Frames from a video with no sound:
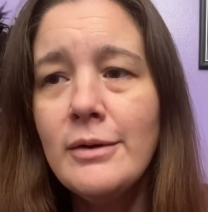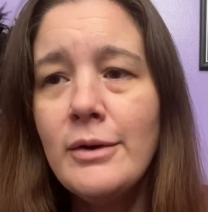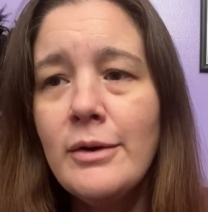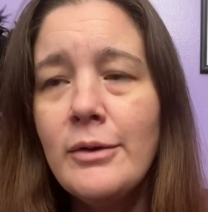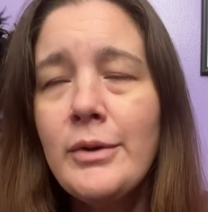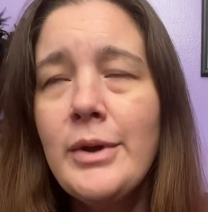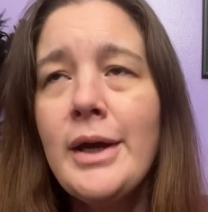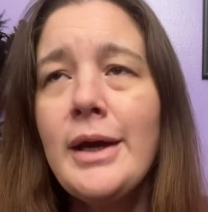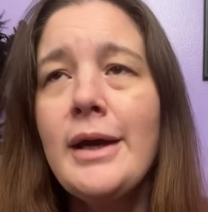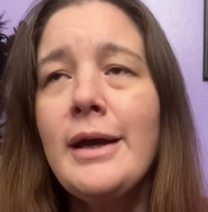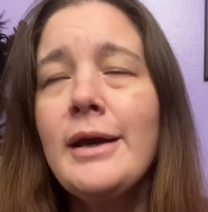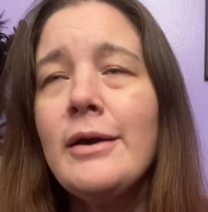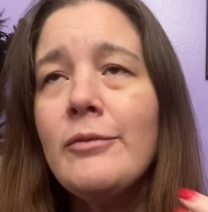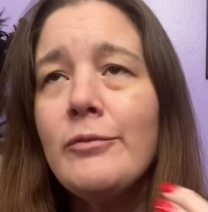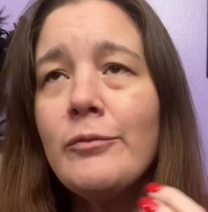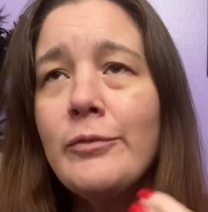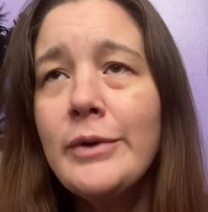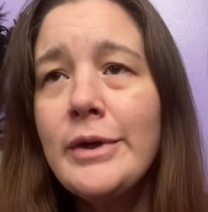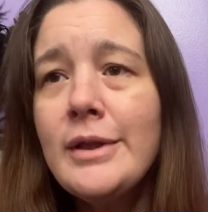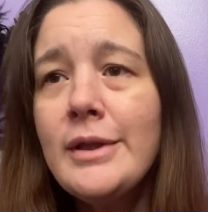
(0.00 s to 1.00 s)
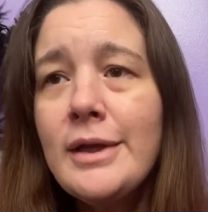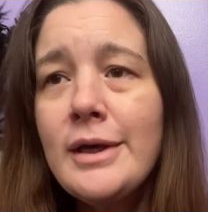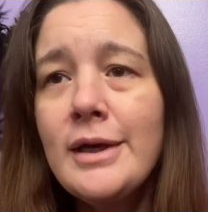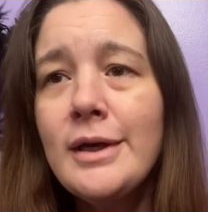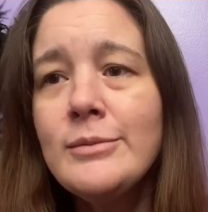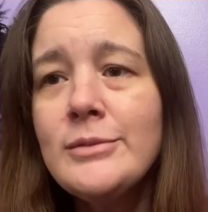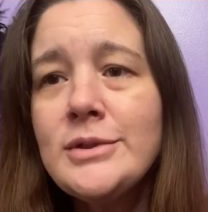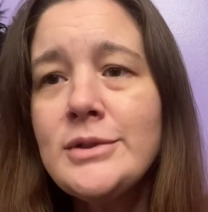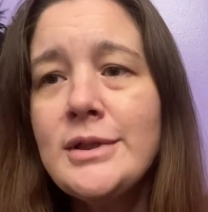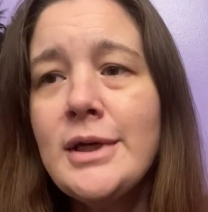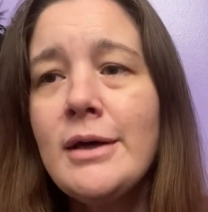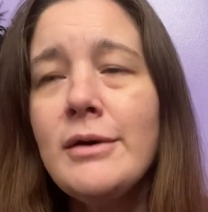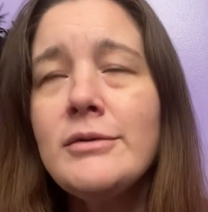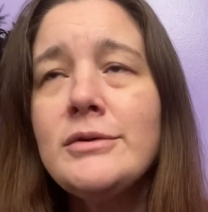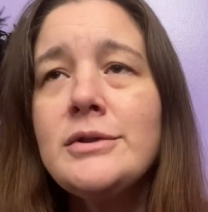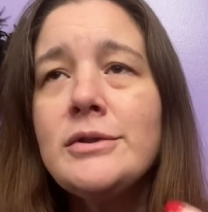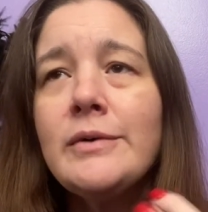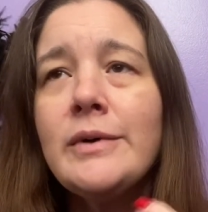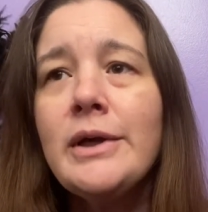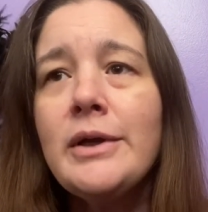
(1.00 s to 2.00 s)
Okay, it really comes down
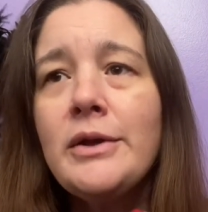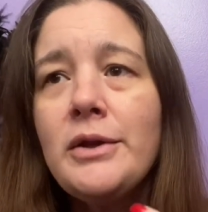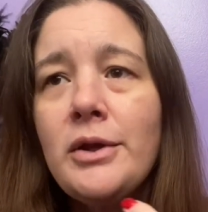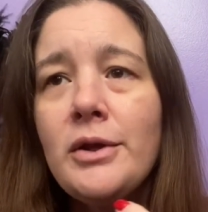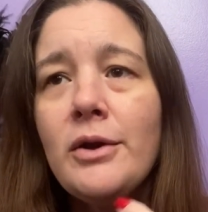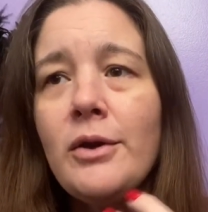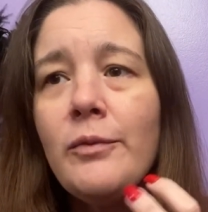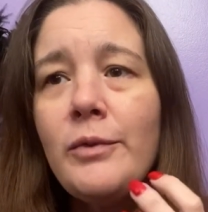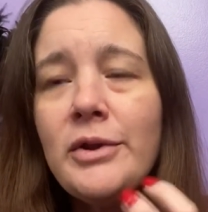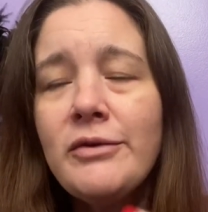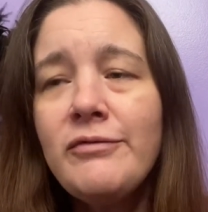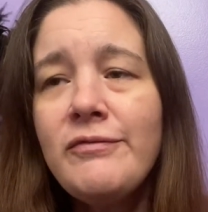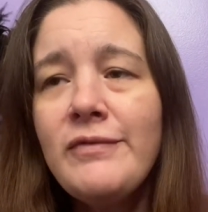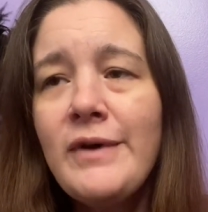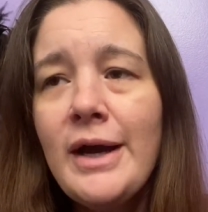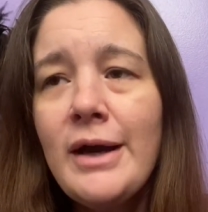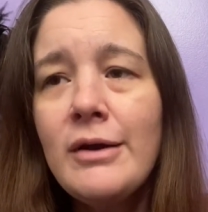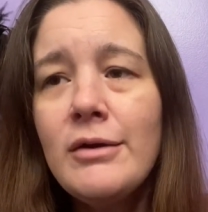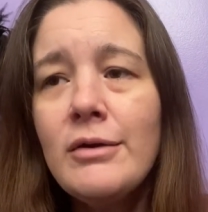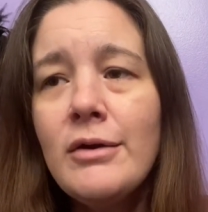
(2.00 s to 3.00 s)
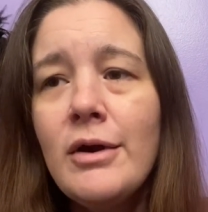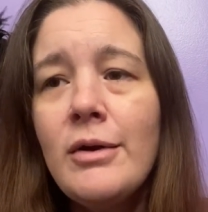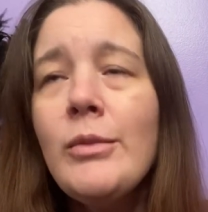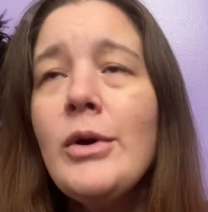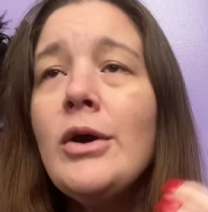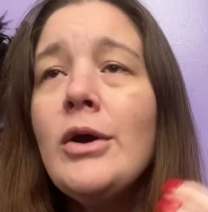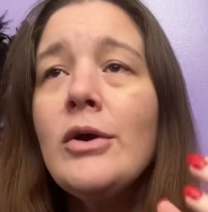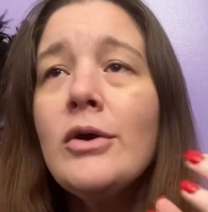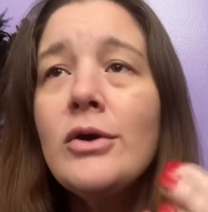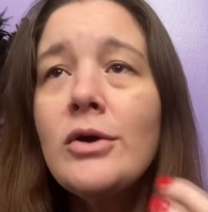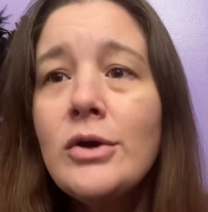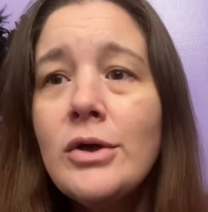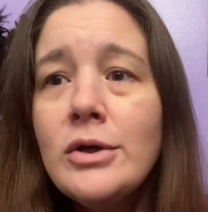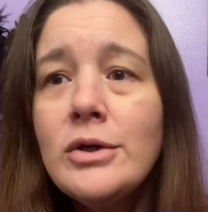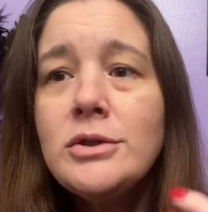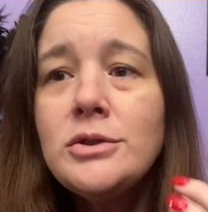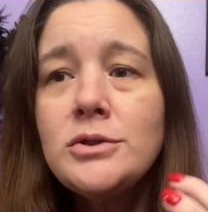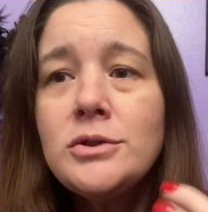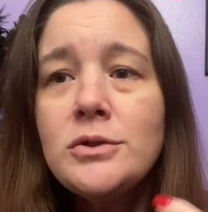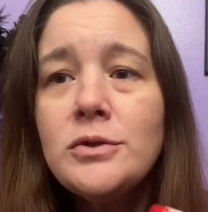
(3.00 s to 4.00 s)
to it. With a firearm,
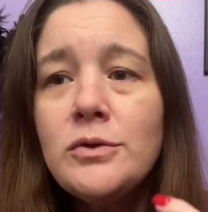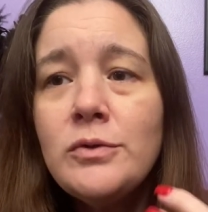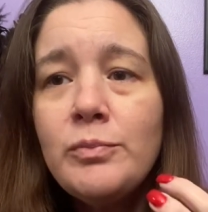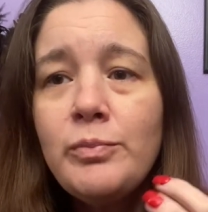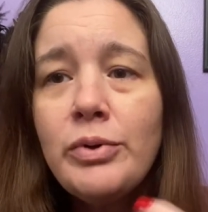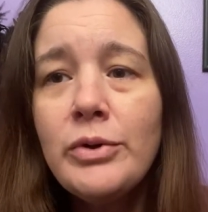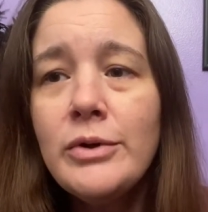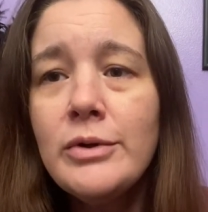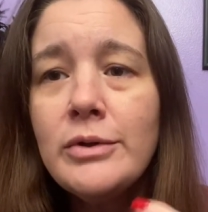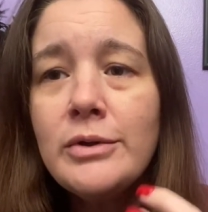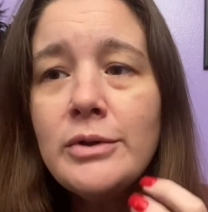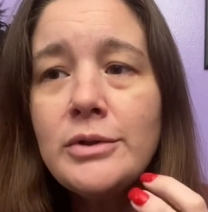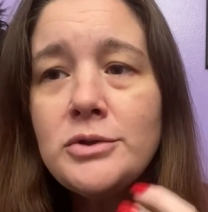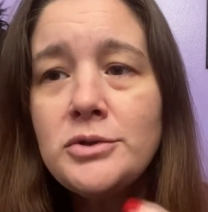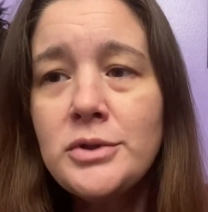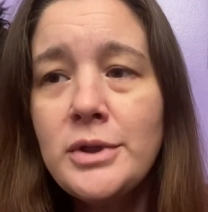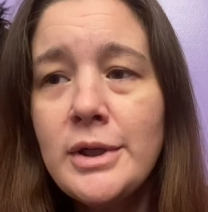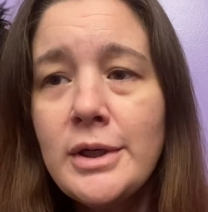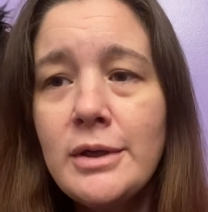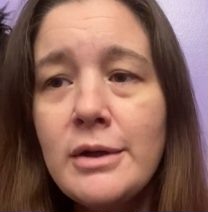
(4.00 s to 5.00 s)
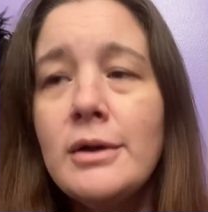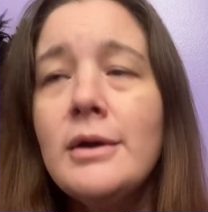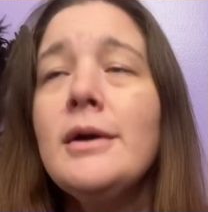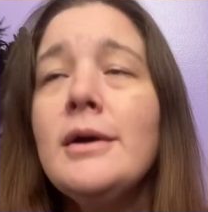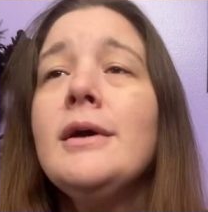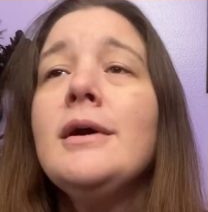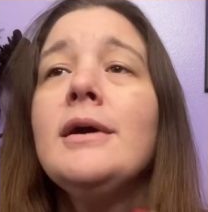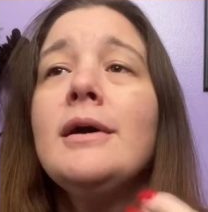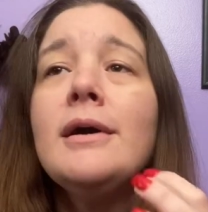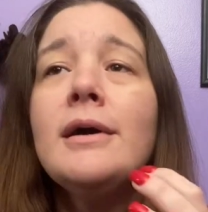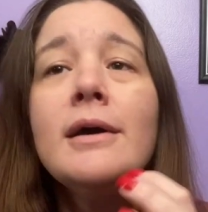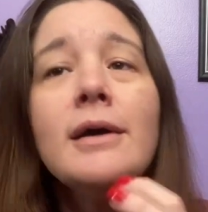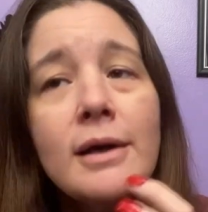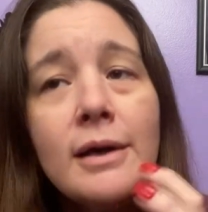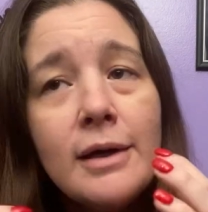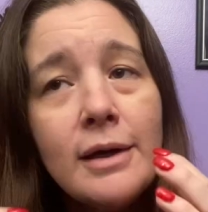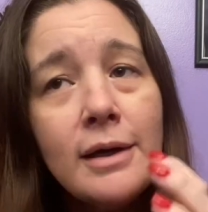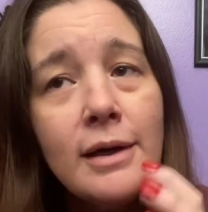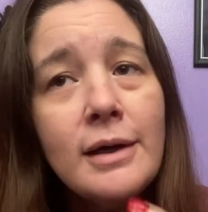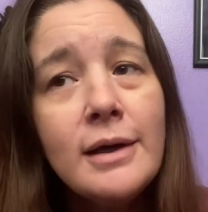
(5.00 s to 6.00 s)
could you pull the trigger?
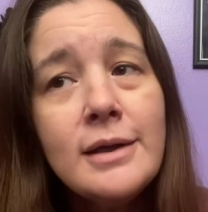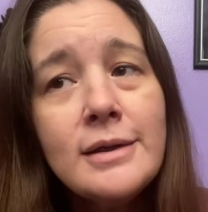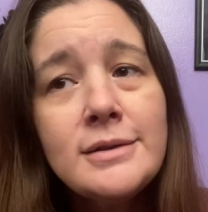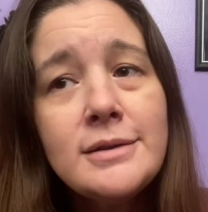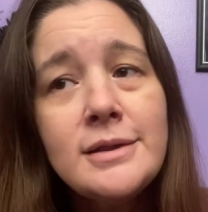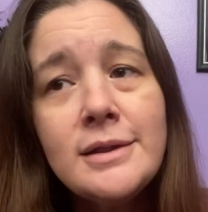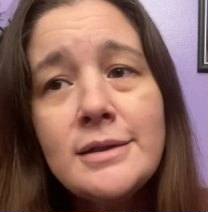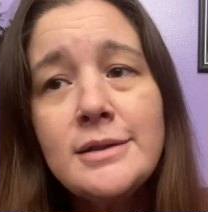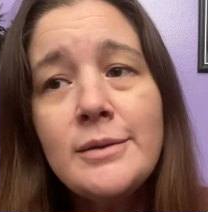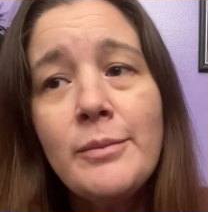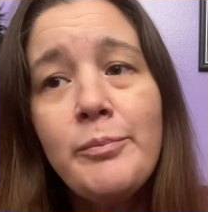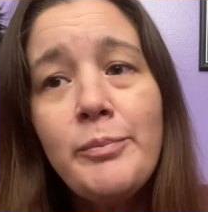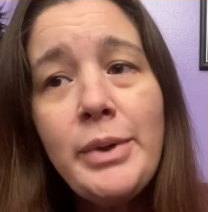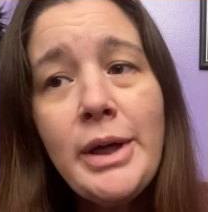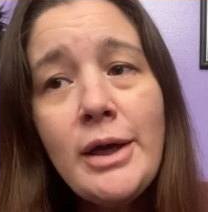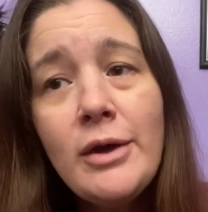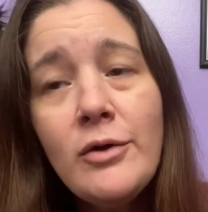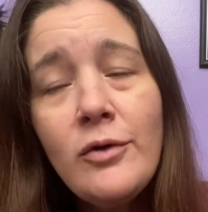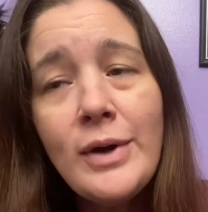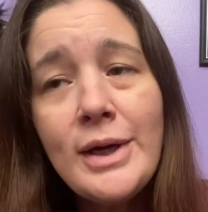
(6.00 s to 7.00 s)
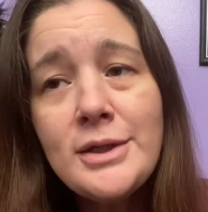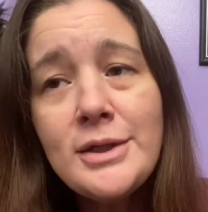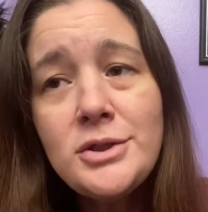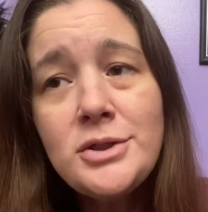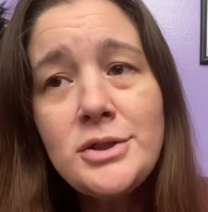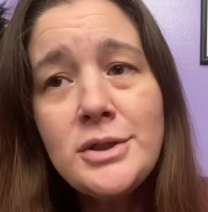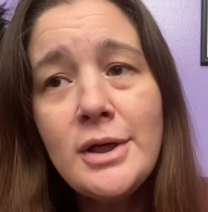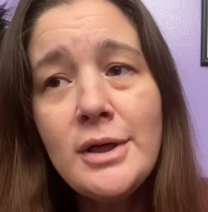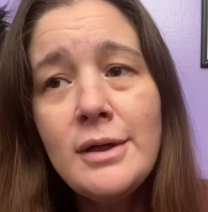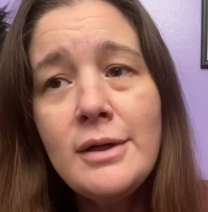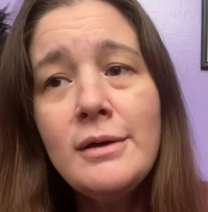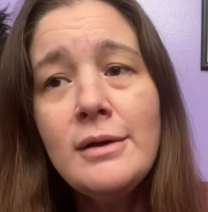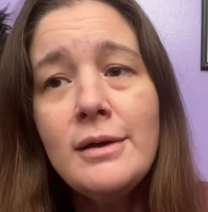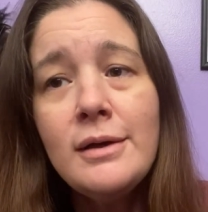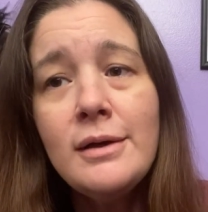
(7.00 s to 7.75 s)
It's a big question.